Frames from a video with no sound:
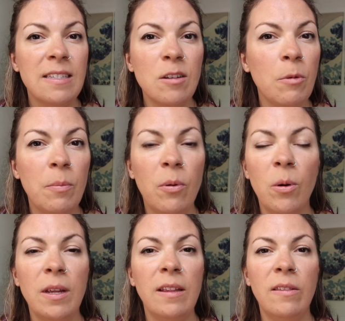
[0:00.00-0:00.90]
so
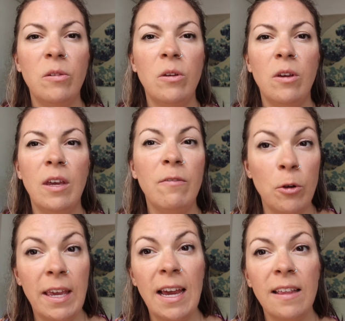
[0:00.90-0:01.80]
important to, if
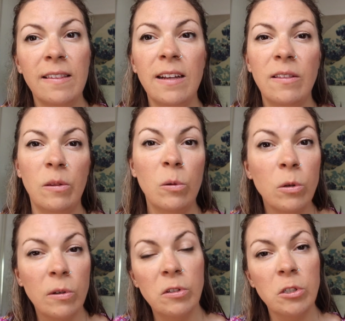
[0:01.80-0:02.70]
you're a counsellor, to
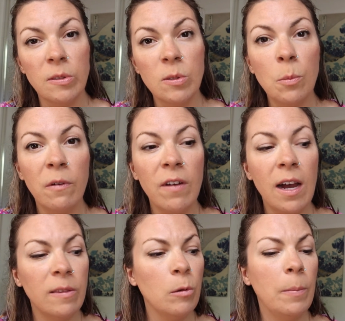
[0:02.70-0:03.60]
talk to your
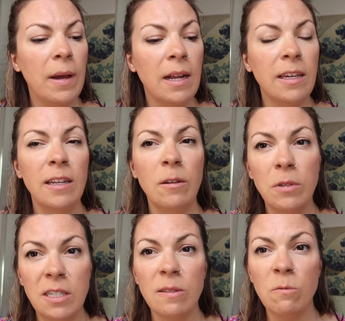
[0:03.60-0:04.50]
supervisor about it,
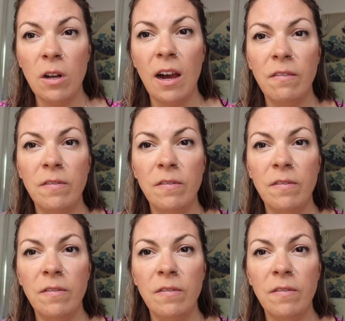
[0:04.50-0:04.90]
which is what I've